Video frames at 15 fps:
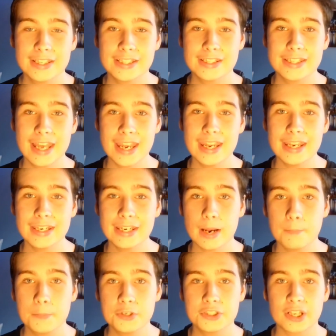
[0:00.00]
Today
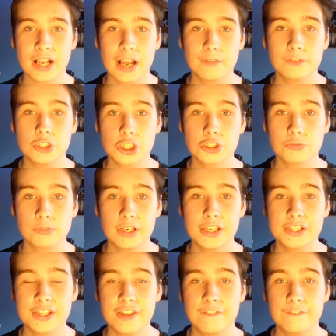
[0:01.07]
Now Music have just
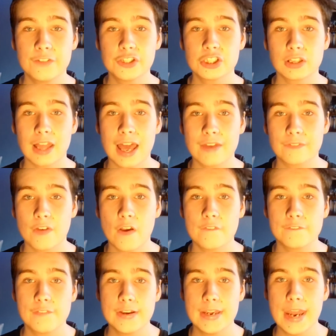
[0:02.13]
released the official
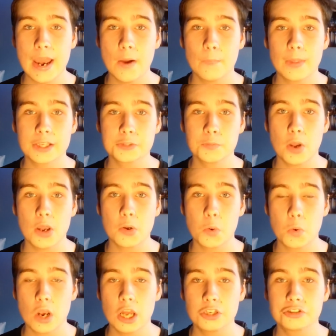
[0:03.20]
advert for Now That's What I
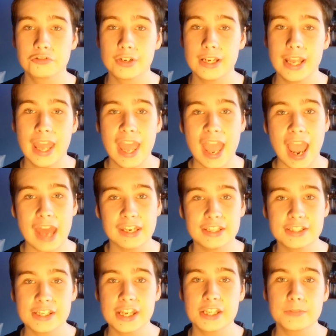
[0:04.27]
Call Country, and
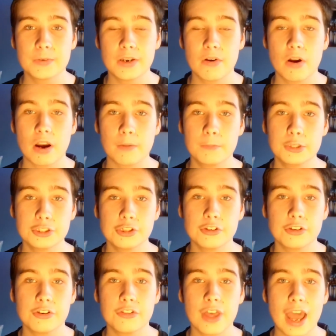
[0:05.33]
in today's video I'm going to be
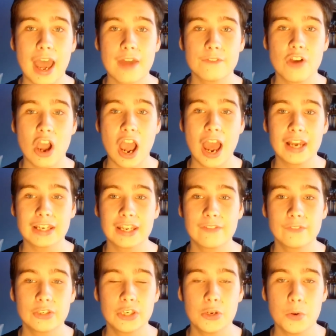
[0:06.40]
showing you that advert and
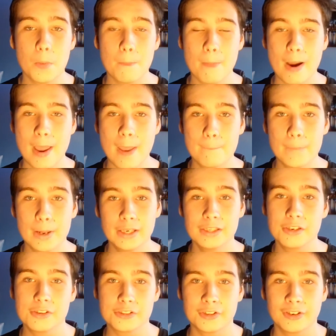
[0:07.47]
giving you my
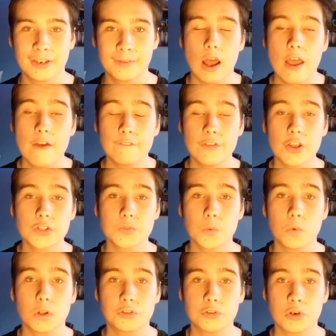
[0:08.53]
opinions on it. First
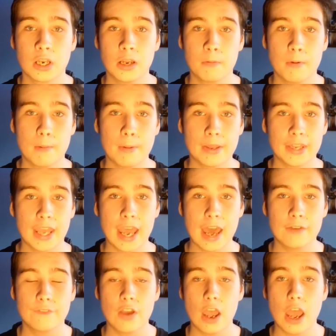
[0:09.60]
of all, I'll talk a little bit about the
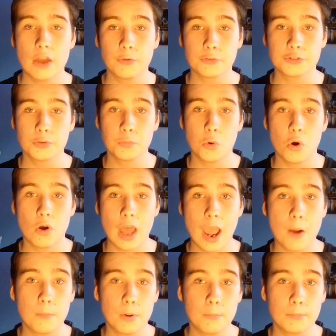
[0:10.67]
advert and also what
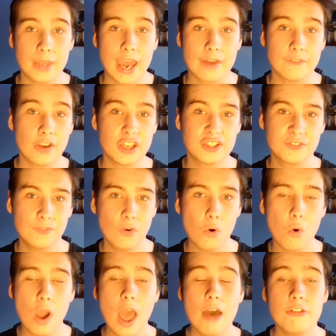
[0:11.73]
album the advert is
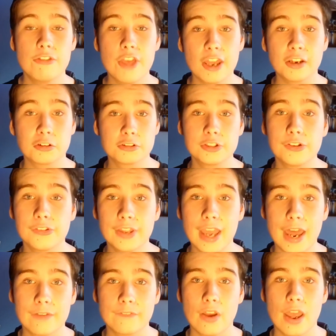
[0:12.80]
for, then I'll show you
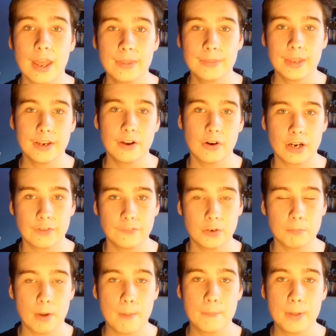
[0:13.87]
the advert and then I'll give
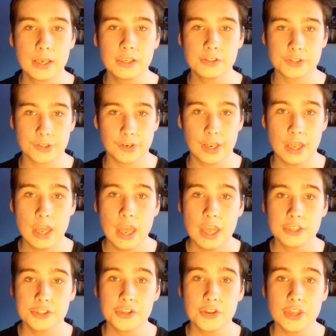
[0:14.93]
you my opinions on it.
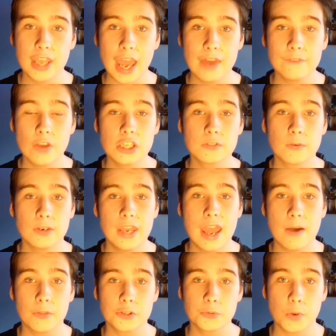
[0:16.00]
So the advert is for
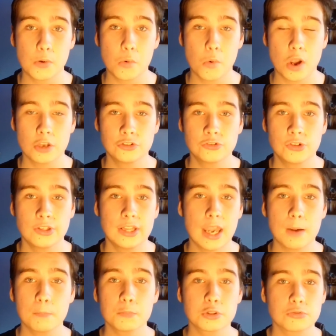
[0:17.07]
Now That's What I Call Country.
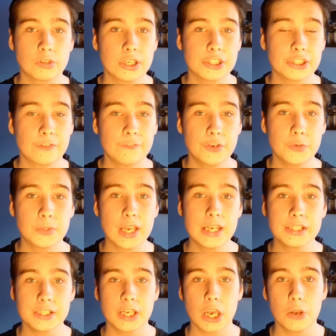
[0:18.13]
The album was released a few
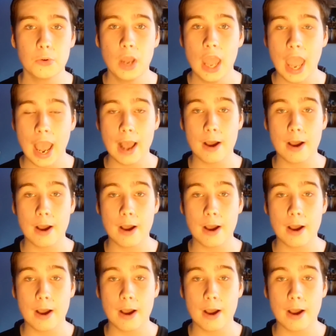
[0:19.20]
days ago.